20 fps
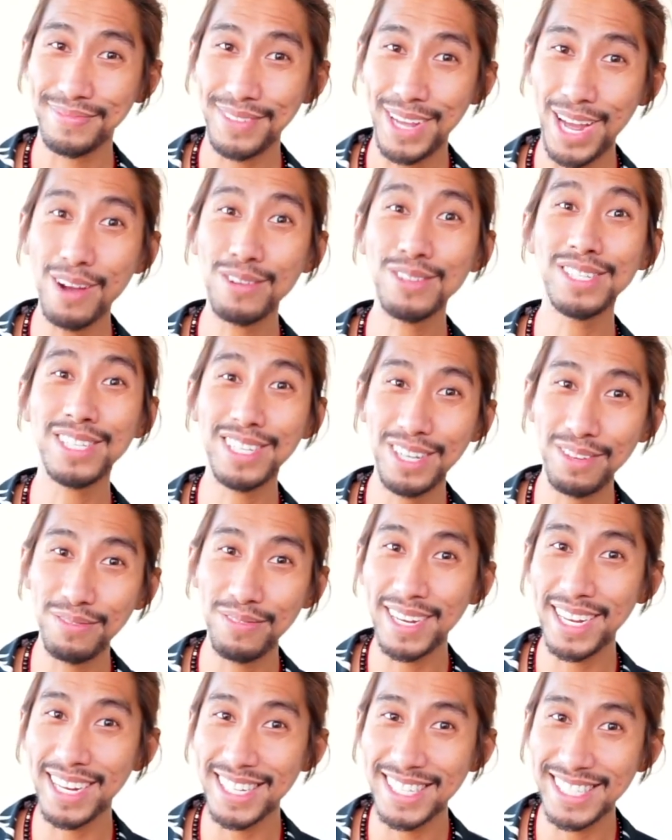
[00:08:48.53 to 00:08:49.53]
How
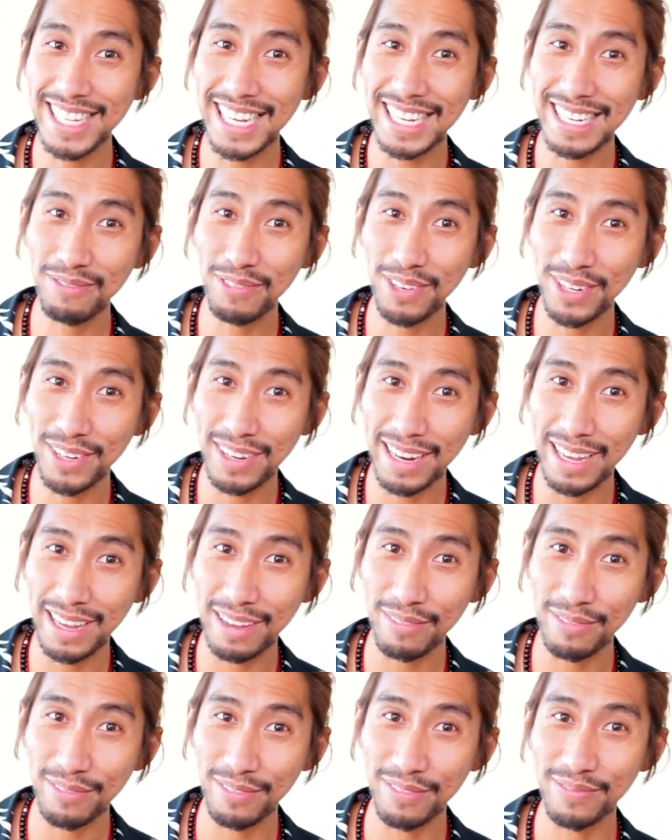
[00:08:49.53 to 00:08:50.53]
significant is that for your
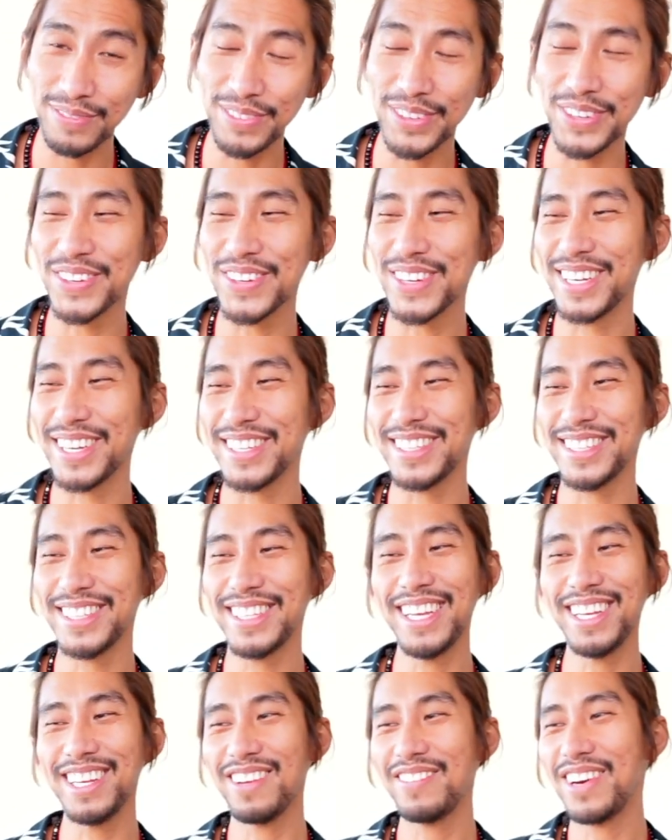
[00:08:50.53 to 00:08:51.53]
life? Okay,
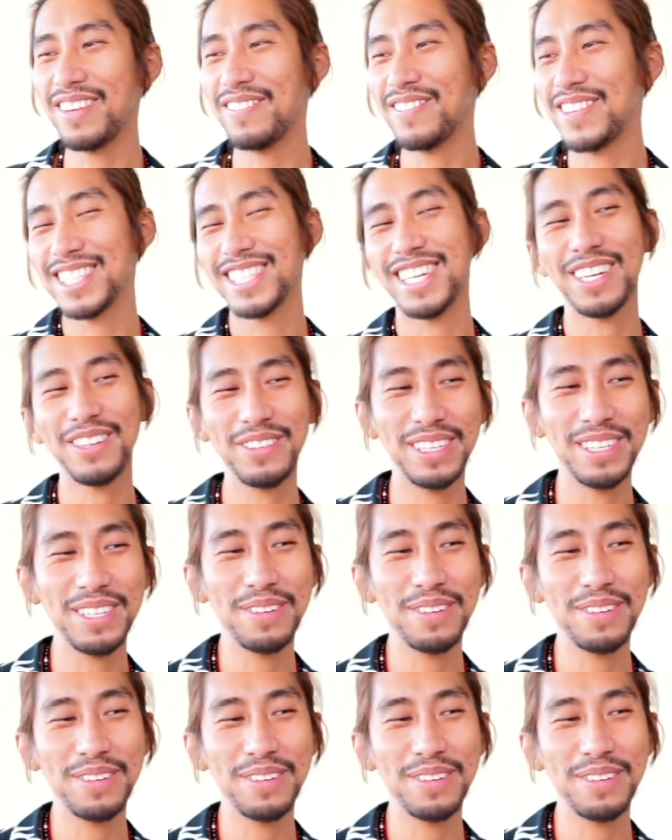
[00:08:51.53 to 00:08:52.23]
thank you very much, Aqua.